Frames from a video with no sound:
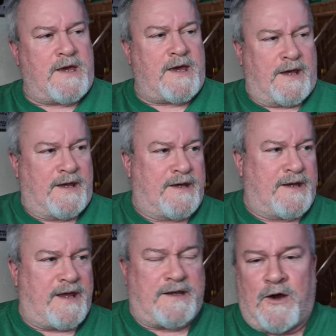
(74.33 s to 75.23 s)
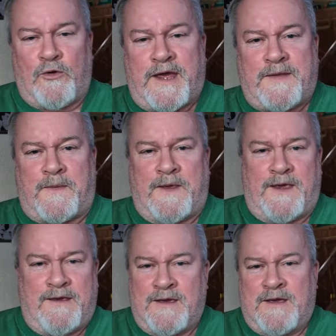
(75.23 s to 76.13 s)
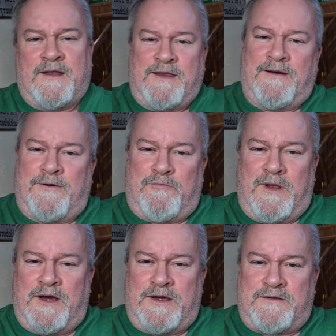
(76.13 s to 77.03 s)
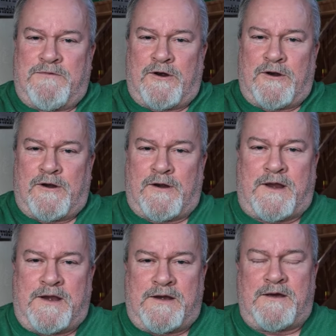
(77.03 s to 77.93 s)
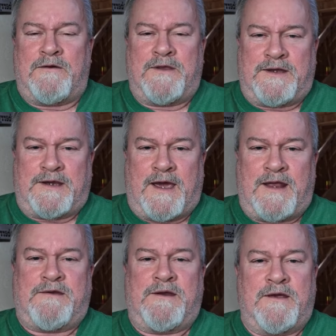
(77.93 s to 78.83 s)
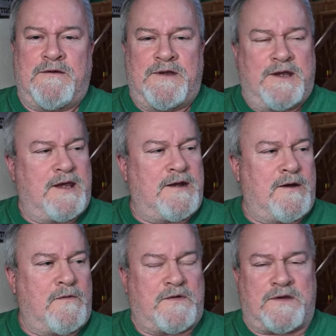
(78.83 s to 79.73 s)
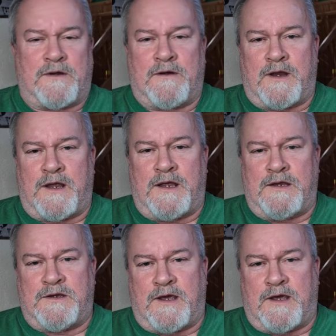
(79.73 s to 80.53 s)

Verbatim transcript: I had to go get the the old blood work, you know, that you got to do when you get over a certain age.